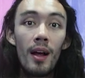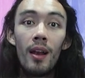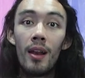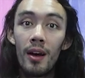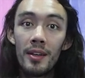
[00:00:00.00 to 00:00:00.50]

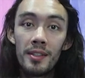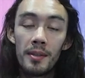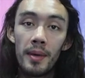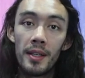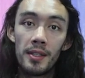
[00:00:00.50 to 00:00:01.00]
Last
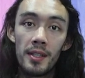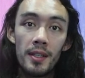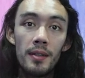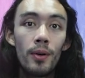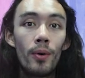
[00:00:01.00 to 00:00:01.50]

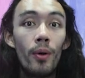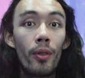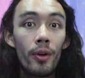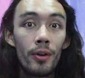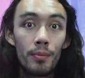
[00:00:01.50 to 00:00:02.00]
semester,
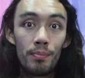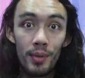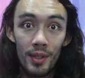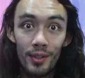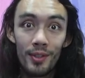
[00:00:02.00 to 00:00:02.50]
although
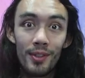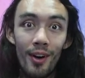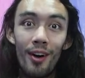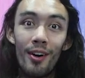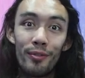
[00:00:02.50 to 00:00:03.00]
because
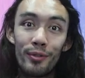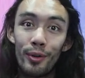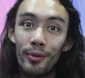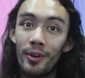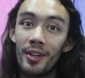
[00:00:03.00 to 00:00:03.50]
of
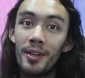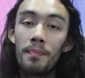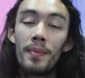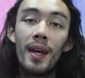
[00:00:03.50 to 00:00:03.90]
Corona,